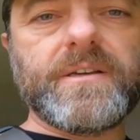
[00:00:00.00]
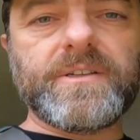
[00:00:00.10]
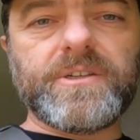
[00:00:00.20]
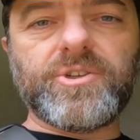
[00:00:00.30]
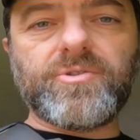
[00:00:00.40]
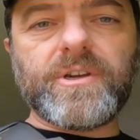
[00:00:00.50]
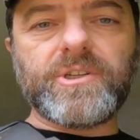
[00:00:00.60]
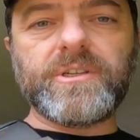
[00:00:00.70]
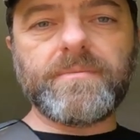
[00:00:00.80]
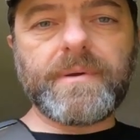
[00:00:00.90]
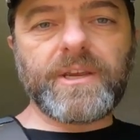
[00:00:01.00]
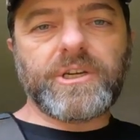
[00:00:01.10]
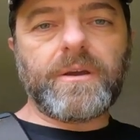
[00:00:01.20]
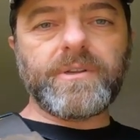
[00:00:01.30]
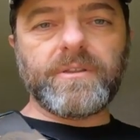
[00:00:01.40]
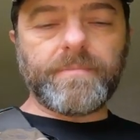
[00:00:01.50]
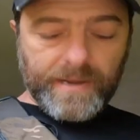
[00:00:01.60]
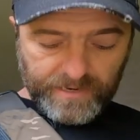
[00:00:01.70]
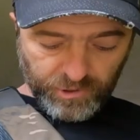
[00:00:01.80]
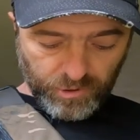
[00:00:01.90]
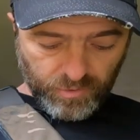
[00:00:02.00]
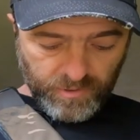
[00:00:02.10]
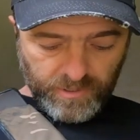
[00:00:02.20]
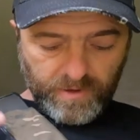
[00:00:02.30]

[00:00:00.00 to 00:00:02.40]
because it stretches the mesh out at the back, so